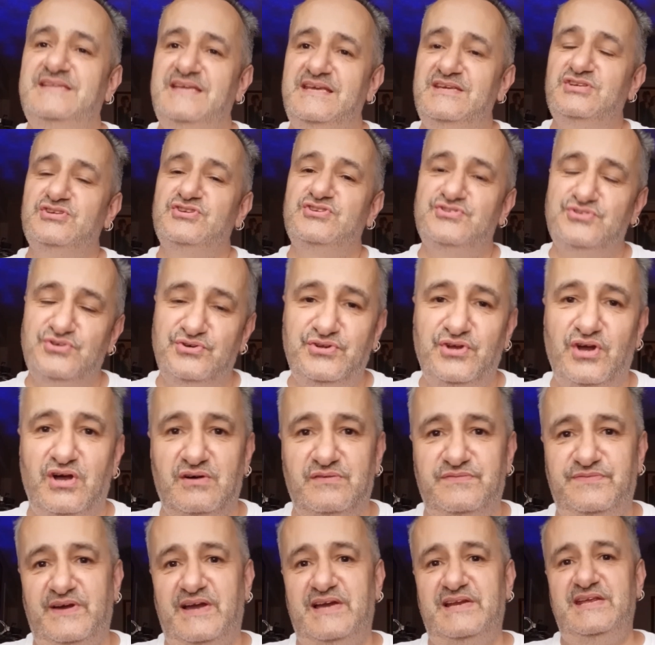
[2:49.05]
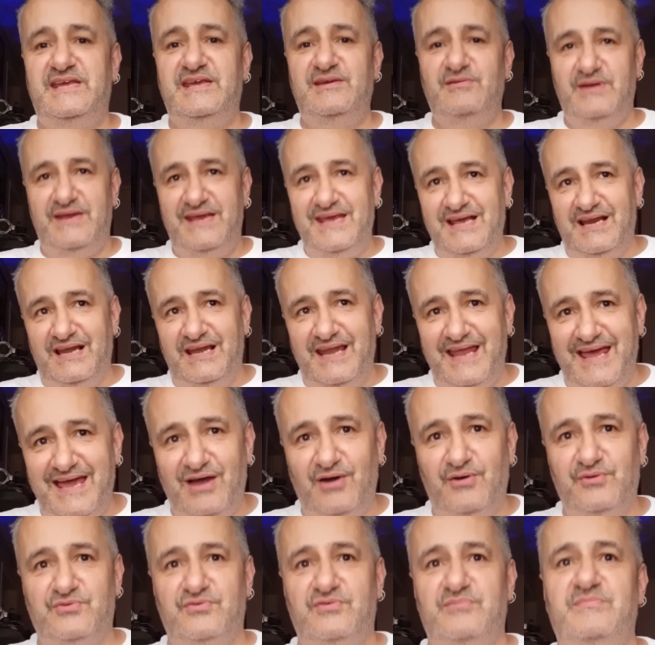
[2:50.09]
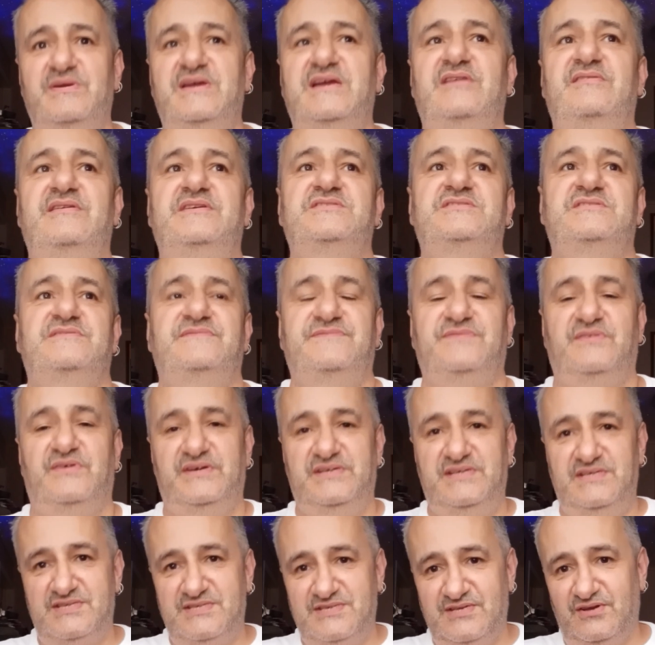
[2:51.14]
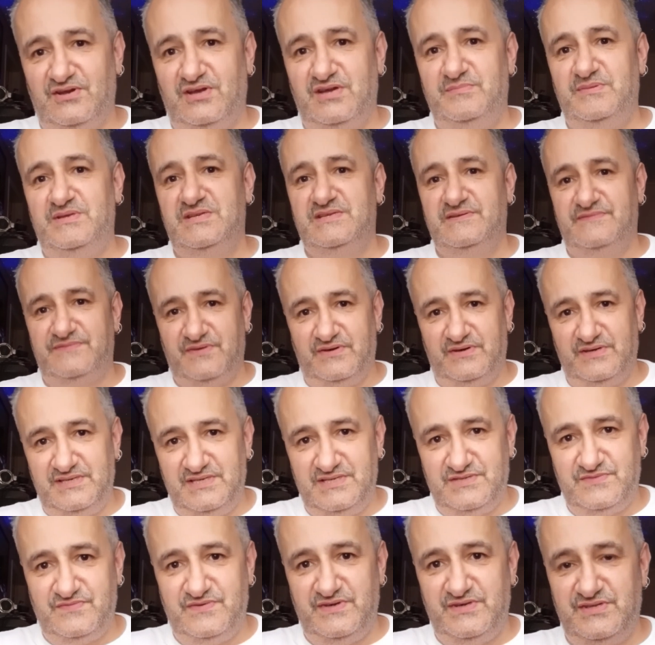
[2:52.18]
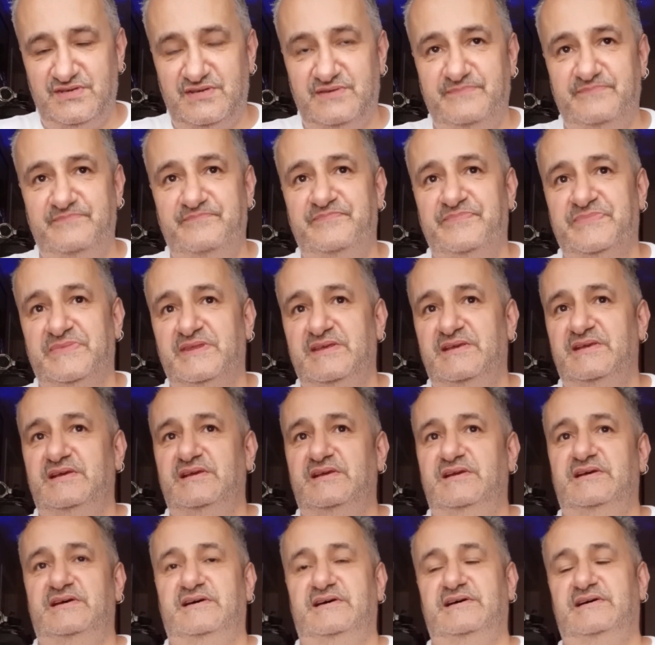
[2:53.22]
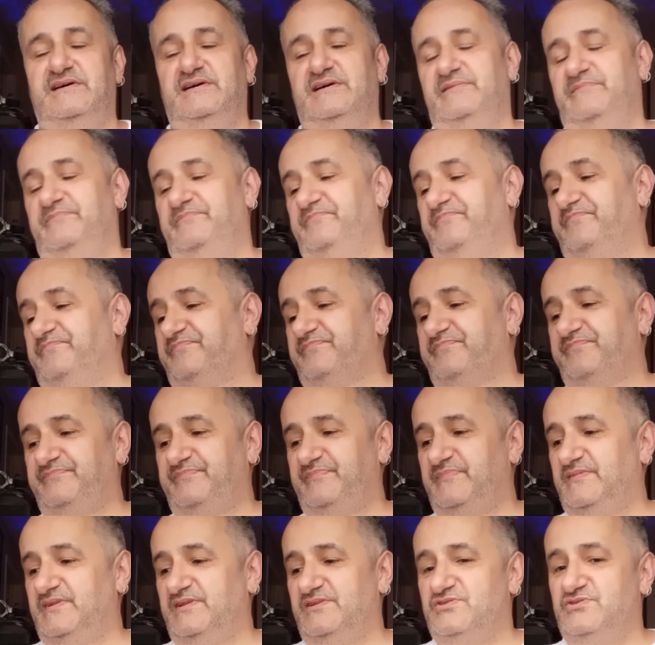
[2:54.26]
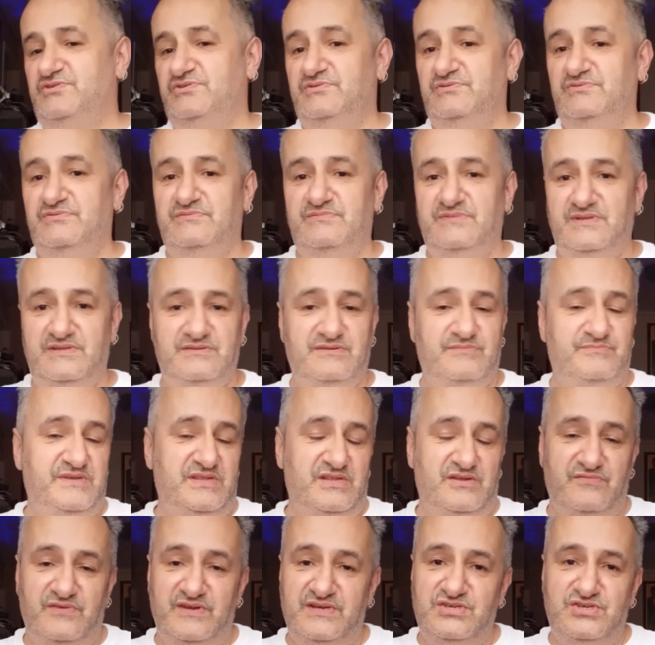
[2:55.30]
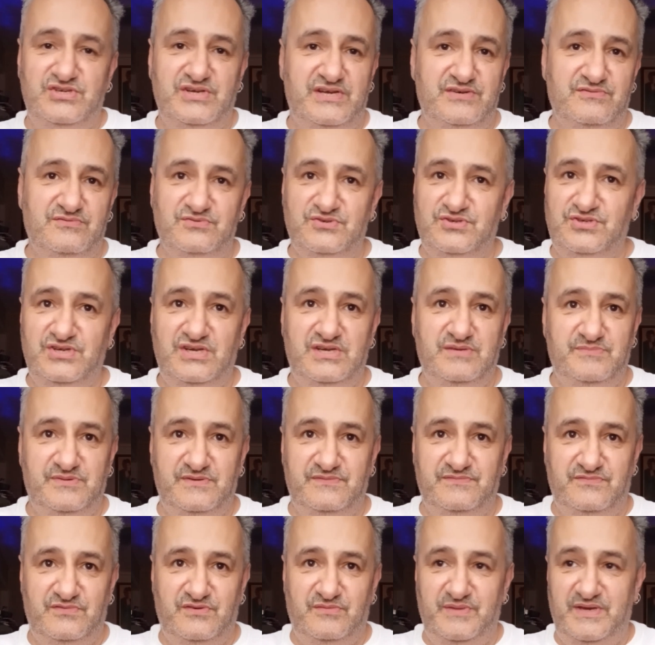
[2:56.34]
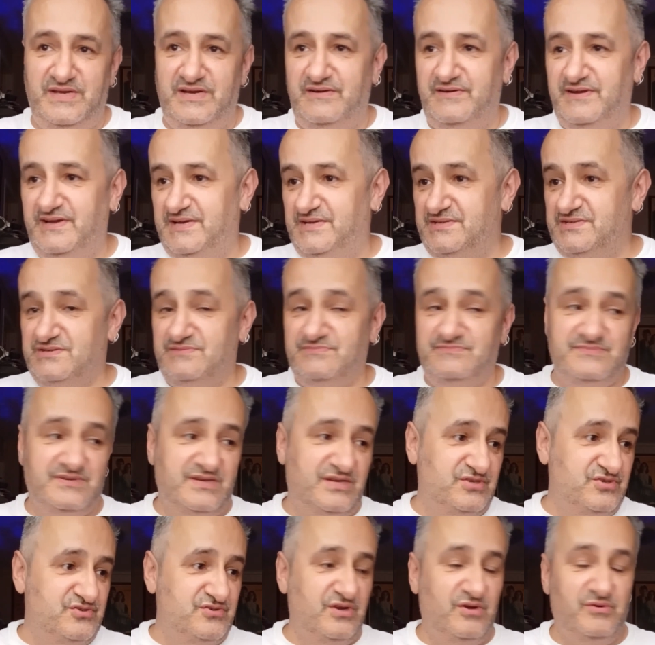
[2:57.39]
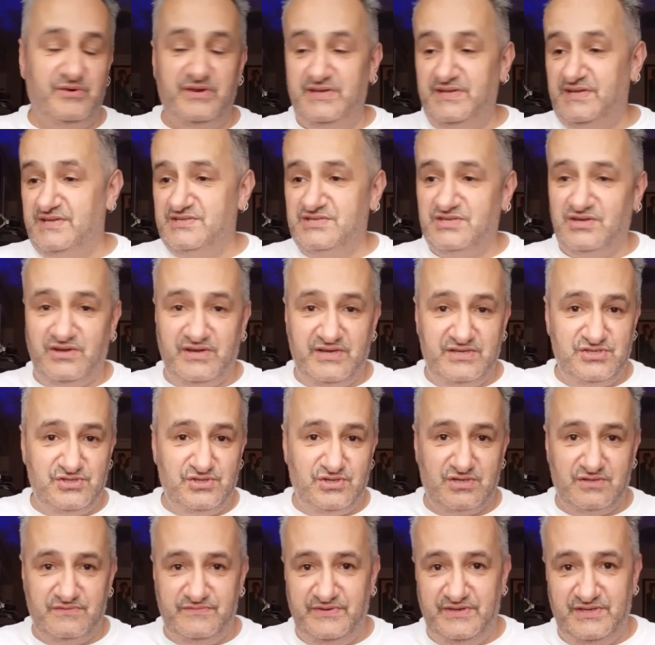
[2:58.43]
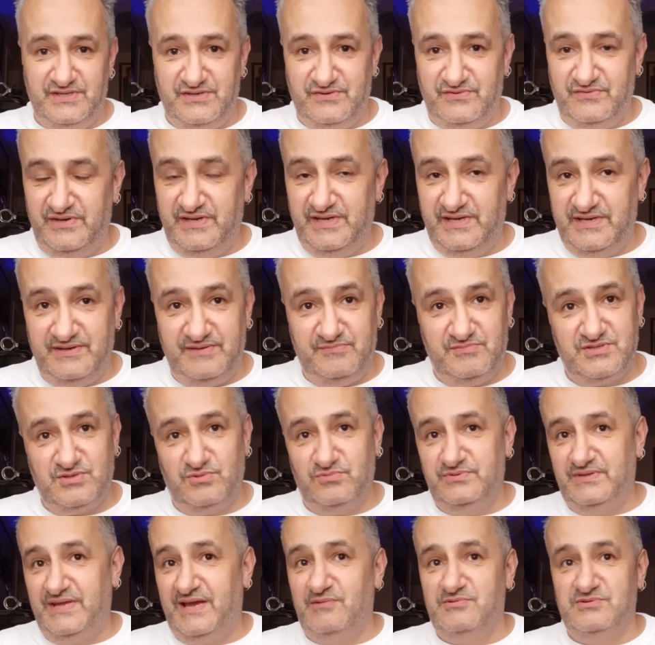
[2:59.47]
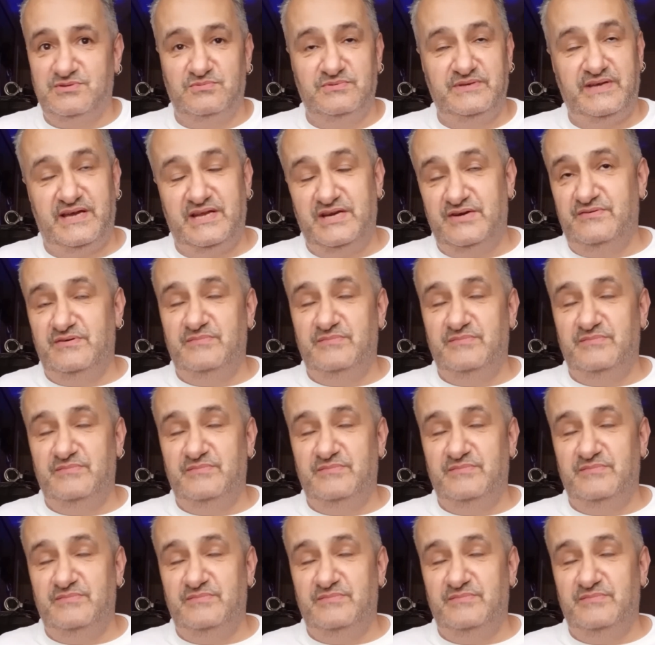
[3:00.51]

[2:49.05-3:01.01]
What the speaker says: stood off and he allowed Ramirez to find his timing, to find his rhythm, the ring generalship of Ramirez, controlling the entire geography of the ring. That was all down to